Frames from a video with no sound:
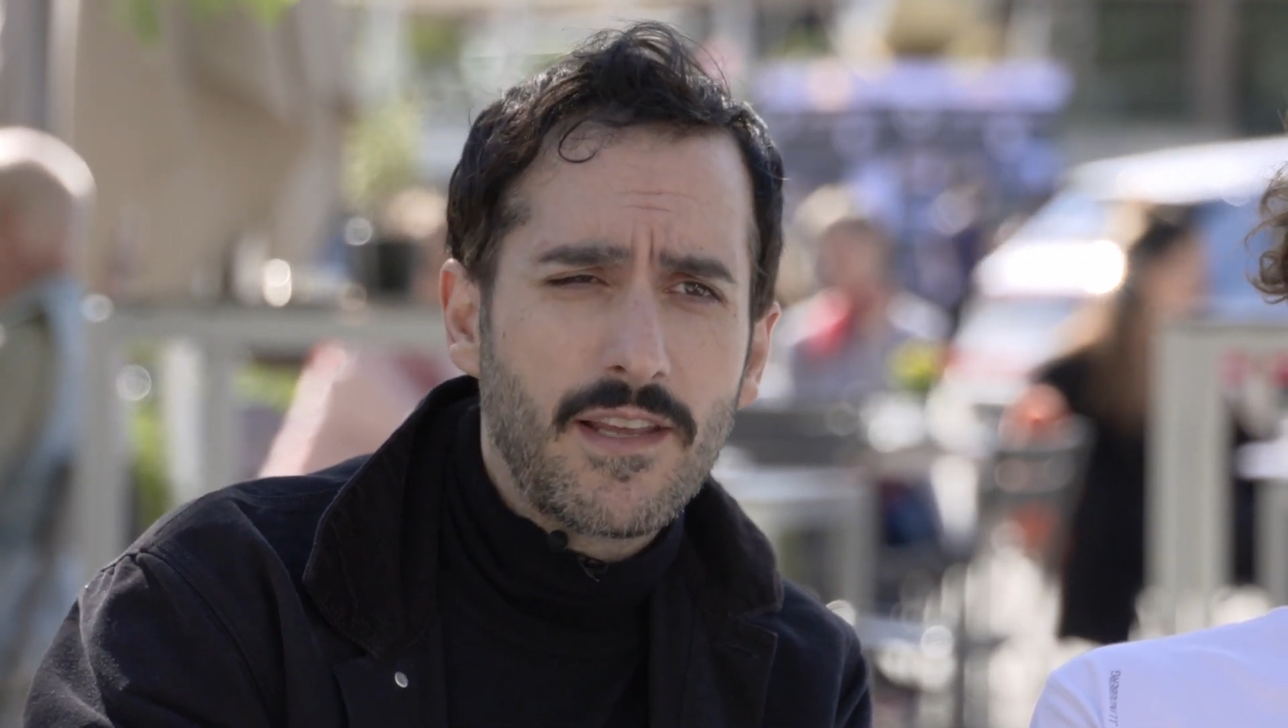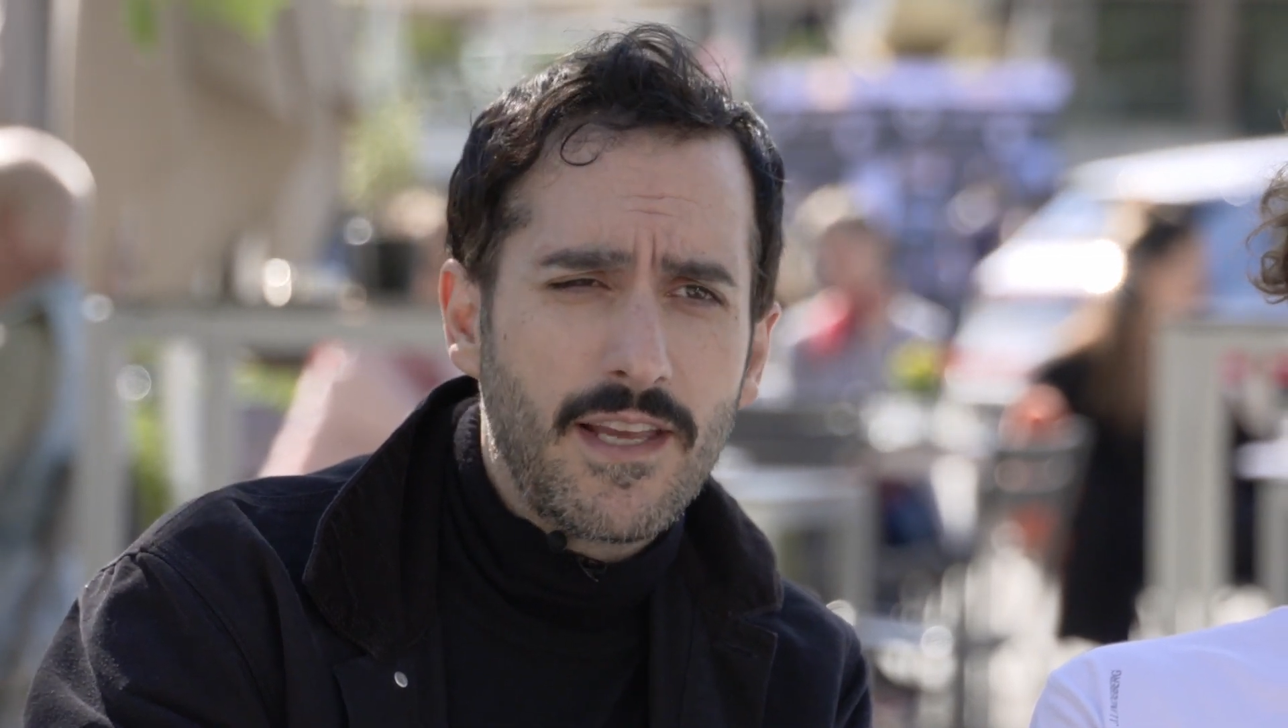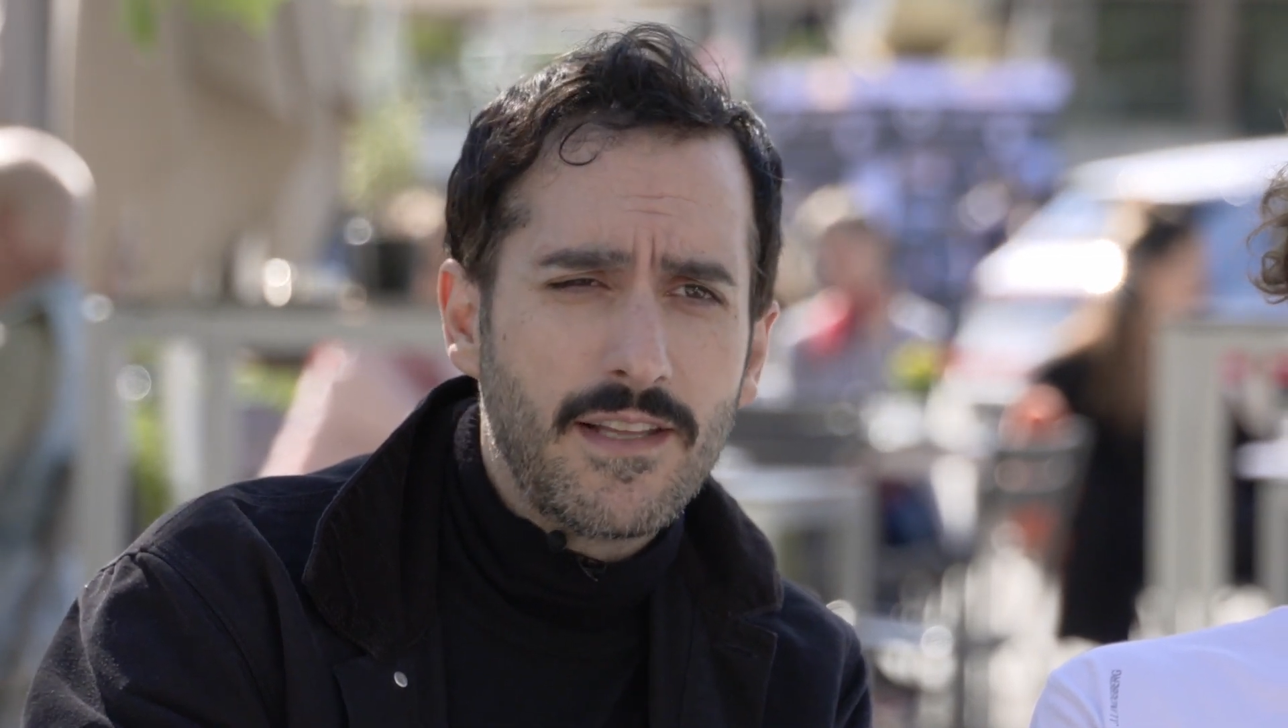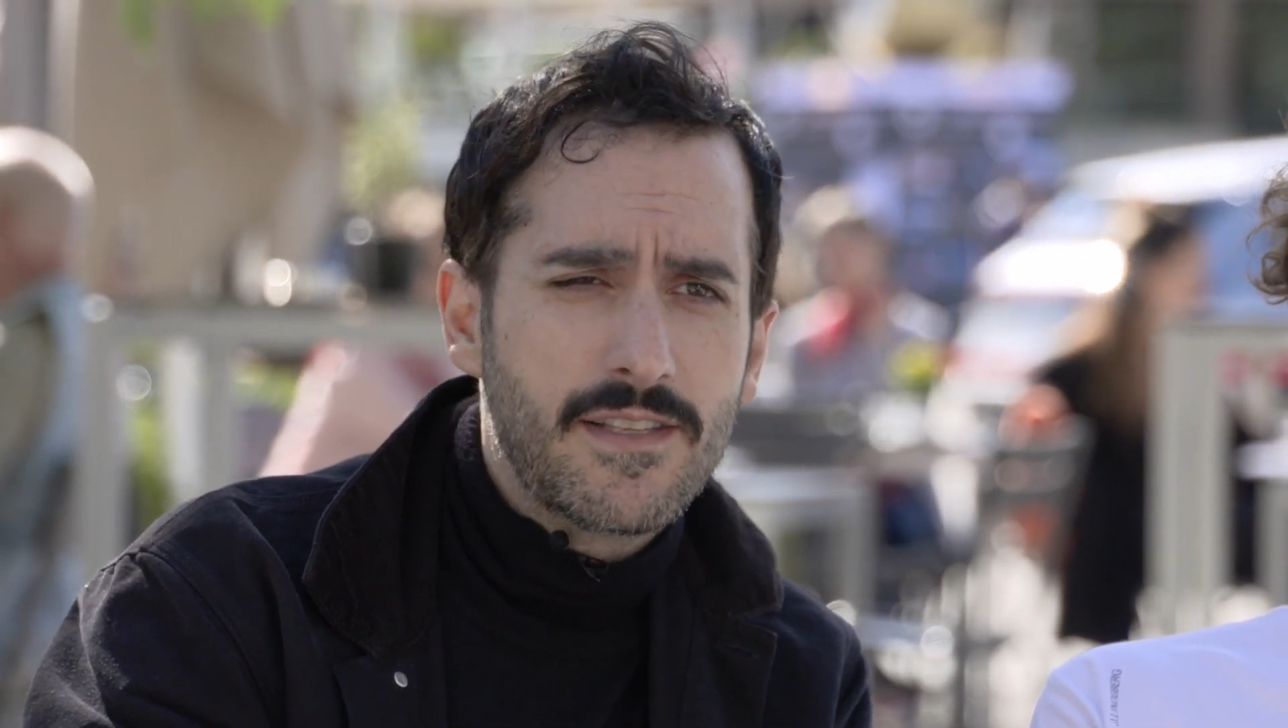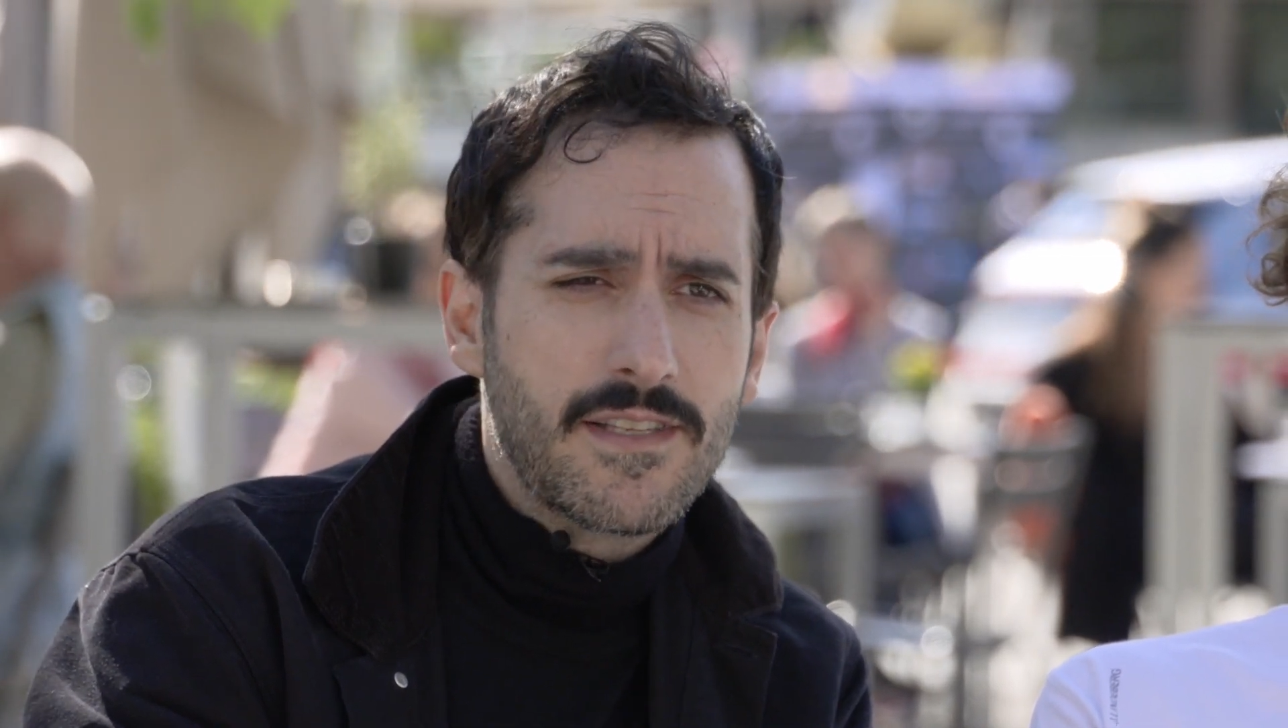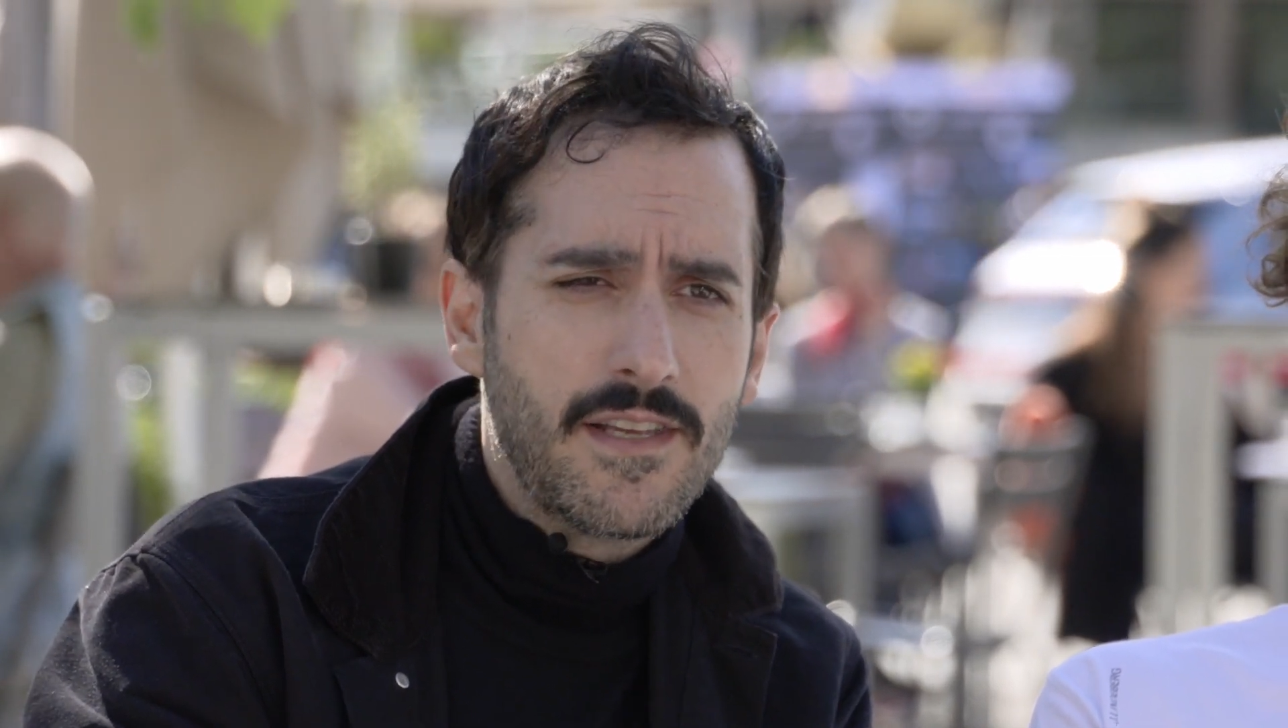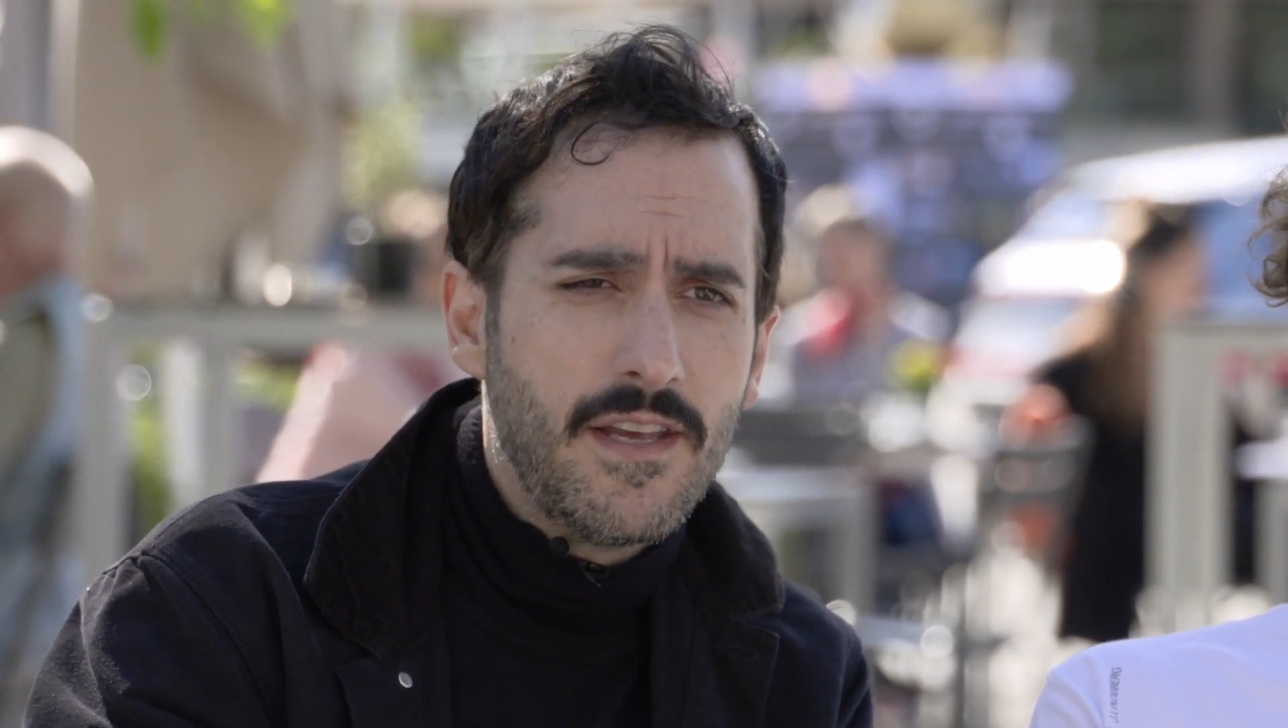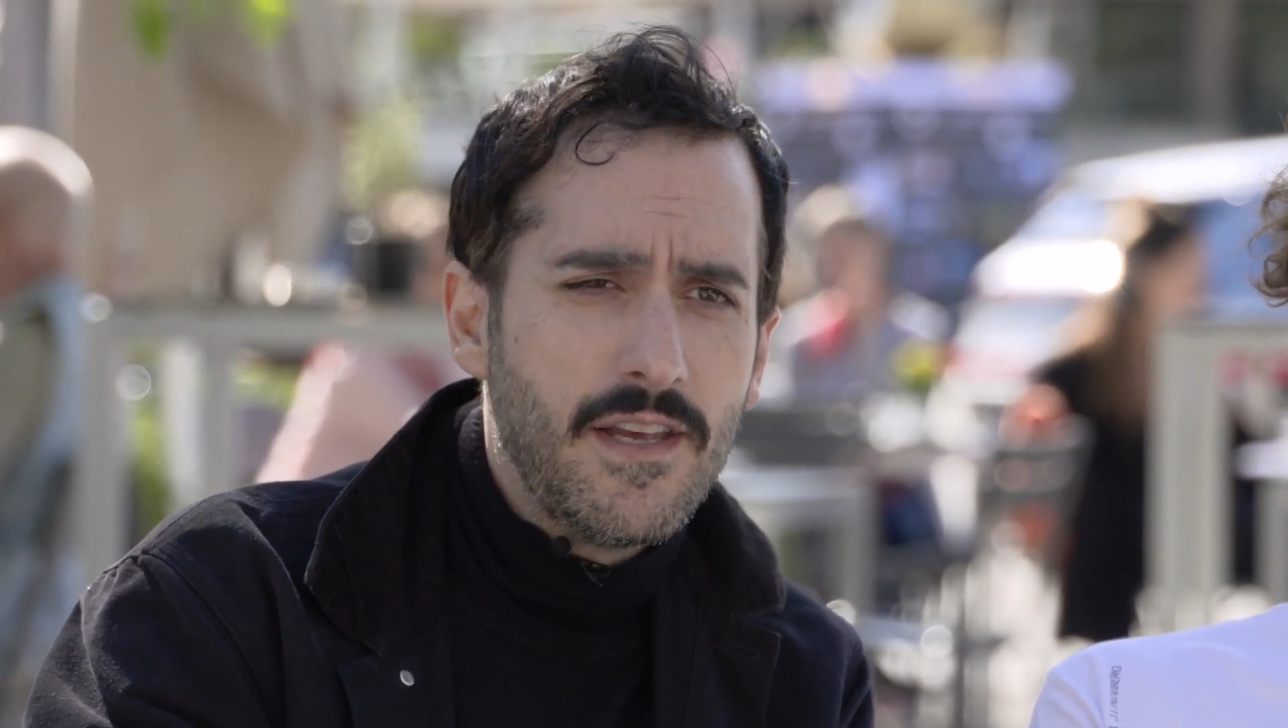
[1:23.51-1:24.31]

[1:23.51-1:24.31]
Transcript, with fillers: kids